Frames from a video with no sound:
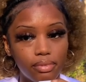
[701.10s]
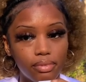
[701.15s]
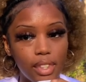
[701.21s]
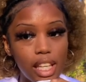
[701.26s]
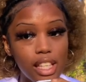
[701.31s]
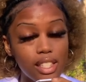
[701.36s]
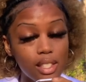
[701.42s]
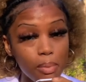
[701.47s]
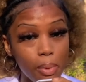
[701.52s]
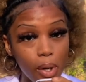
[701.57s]

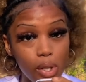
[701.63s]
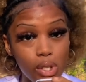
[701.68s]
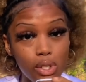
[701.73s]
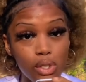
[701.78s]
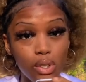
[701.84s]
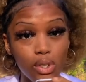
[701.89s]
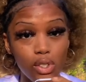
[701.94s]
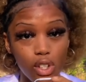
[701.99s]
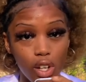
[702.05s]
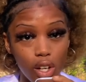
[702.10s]
It's a
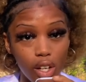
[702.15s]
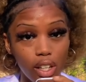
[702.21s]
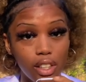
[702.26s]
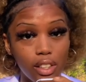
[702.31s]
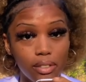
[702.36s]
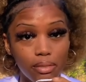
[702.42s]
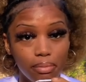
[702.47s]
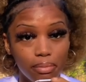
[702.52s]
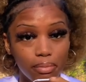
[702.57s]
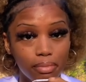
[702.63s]
personal journey.
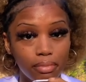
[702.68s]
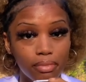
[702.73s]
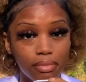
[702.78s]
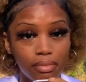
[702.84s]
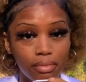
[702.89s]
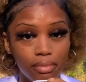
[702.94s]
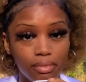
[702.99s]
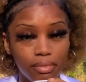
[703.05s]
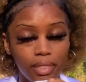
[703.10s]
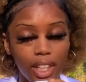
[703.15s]

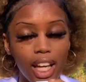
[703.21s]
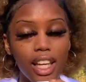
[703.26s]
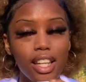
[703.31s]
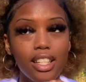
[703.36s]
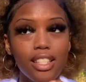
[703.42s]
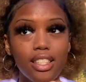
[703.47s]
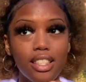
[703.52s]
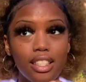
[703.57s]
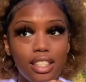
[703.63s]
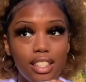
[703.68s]
It
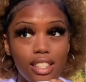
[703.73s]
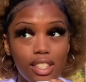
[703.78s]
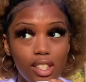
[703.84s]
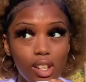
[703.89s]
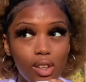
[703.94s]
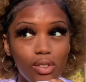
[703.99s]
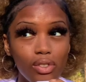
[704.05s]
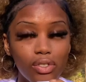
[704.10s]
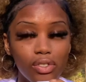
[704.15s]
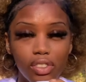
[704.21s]
is a
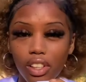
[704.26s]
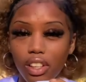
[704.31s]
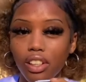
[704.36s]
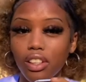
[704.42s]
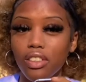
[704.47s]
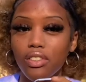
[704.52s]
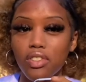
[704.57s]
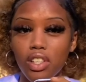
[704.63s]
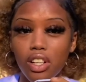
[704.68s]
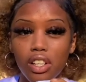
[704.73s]

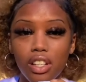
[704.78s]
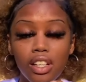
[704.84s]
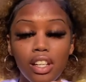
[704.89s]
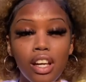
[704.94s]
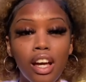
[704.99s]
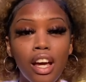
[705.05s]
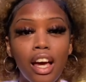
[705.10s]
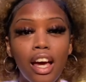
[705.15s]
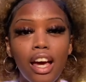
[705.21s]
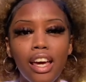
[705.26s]
self-love journey.
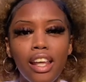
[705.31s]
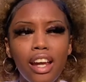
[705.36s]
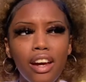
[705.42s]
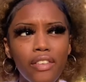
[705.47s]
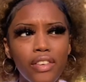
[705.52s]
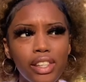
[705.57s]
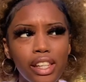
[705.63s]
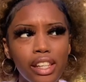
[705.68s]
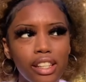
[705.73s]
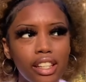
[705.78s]
And
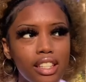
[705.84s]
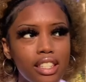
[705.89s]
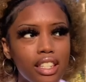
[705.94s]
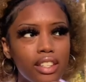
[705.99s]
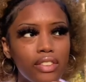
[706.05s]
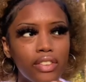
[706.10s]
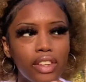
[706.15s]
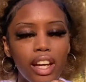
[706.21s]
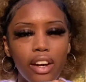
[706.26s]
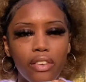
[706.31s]
everything doesn't
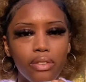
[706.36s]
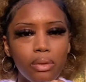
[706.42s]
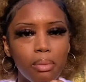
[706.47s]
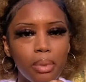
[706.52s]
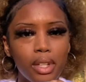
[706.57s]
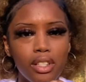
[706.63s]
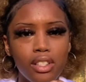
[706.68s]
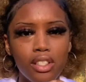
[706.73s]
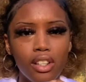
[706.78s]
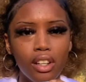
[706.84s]
even have to be
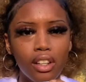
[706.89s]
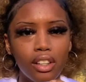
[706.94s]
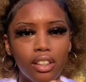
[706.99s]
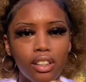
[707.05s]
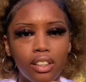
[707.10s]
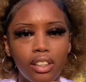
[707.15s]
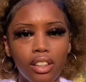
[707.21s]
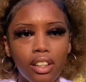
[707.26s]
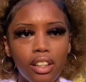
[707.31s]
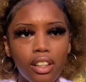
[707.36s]
a journey,
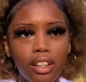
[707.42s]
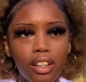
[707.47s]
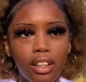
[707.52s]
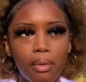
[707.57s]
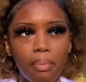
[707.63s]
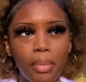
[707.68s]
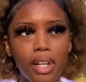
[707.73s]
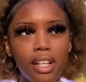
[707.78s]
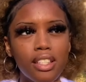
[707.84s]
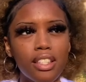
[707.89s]

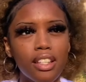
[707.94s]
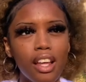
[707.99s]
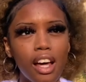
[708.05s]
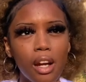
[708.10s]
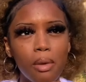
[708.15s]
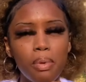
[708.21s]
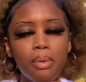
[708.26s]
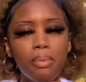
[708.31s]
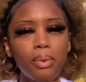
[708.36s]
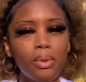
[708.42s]
because a lot of
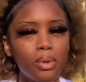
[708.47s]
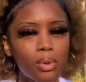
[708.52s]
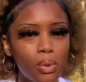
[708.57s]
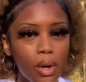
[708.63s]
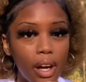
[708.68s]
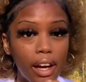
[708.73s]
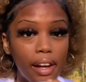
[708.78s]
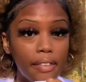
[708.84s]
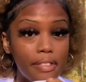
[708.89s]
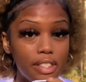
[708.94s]
people do
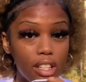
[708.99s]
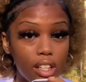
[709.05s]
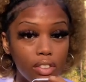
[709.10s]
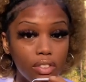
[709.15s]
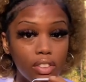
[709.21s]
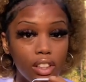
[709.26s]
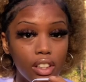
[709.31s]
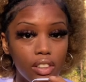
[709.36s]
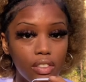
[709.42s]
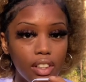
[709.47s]
have
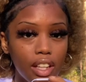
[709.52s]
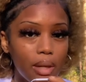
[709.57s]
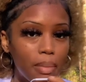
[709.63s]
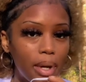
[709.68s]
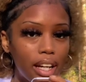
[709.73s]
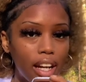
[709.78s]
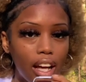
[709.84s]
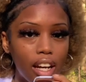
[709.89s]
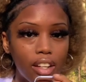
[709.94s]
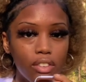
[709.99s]
self-love and they may
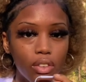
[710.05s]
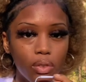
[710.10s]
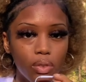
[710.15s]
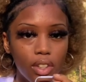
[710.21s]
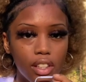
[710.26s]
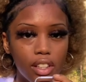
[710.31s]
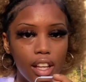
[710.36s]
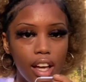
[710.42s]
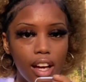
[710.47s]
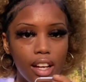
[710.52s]
not even
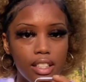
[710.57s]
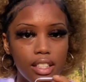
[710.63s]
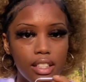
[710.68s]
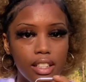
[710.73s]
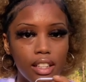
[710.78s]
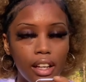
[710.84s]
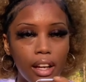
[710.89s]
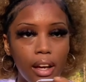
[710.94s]
realize it.